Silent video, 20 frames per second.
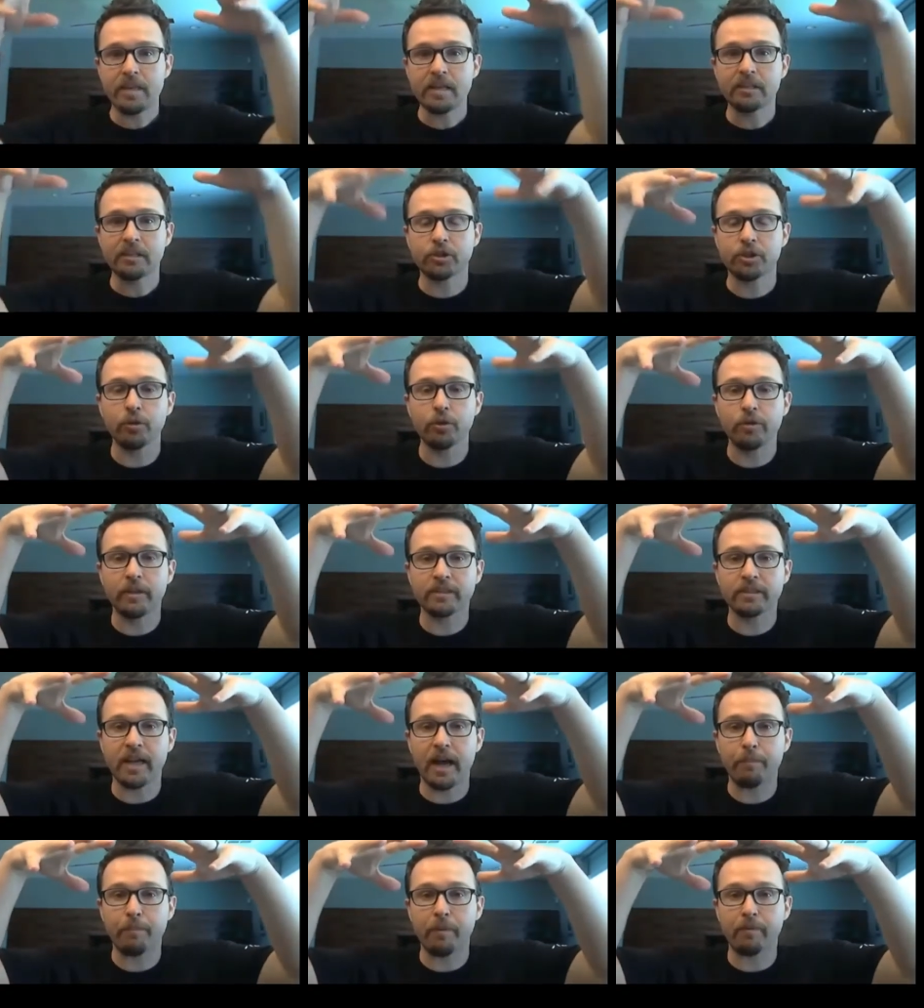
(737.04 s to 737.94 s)
to the
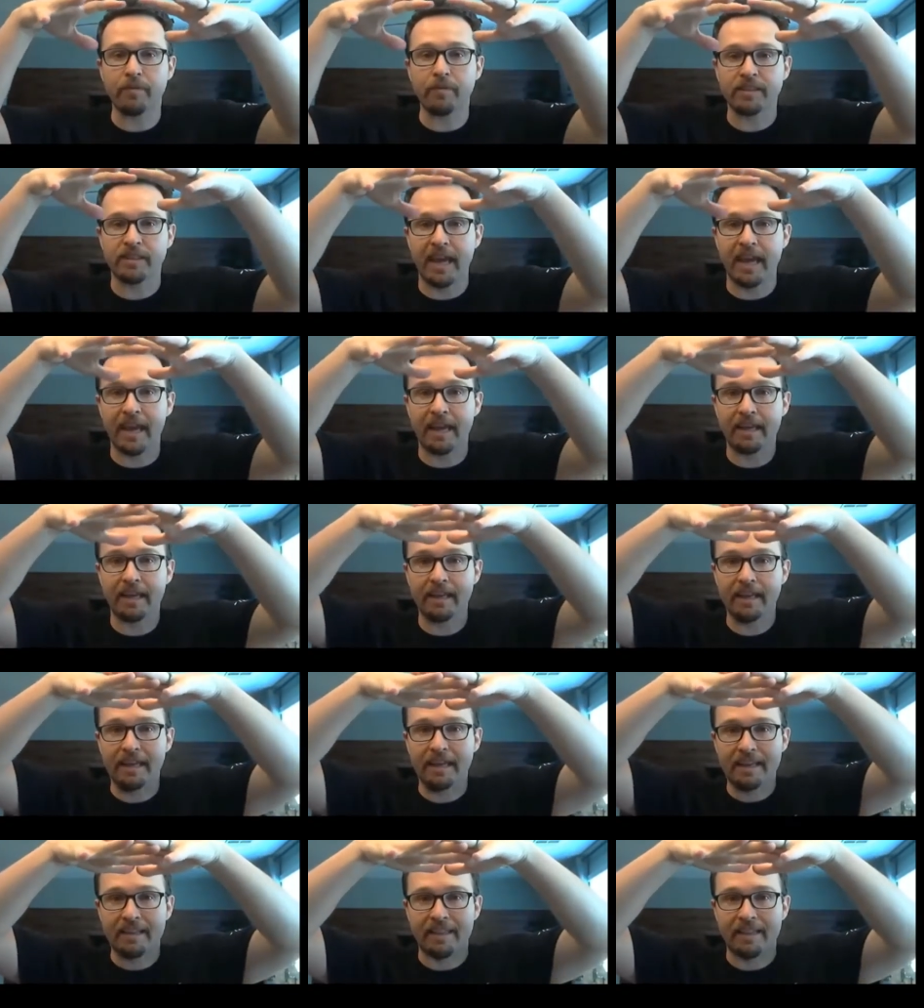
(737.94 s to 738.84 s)
top of the tank
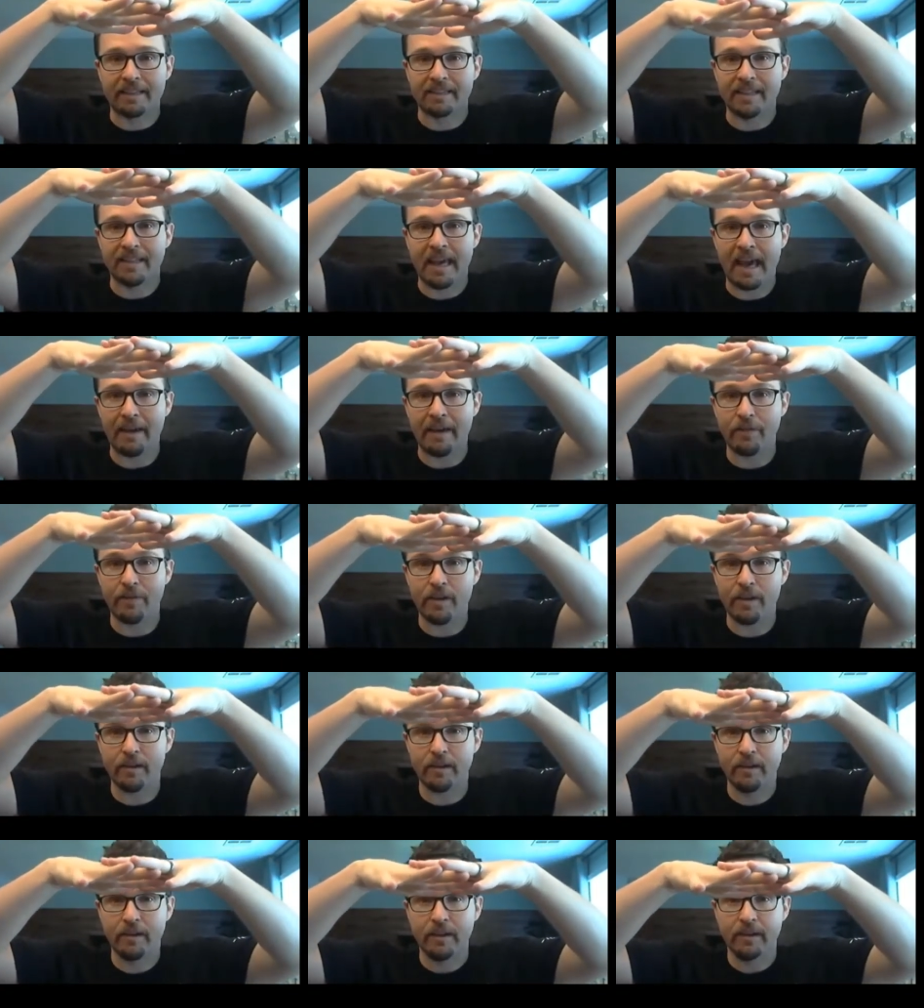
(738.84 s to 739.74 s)
that's heavy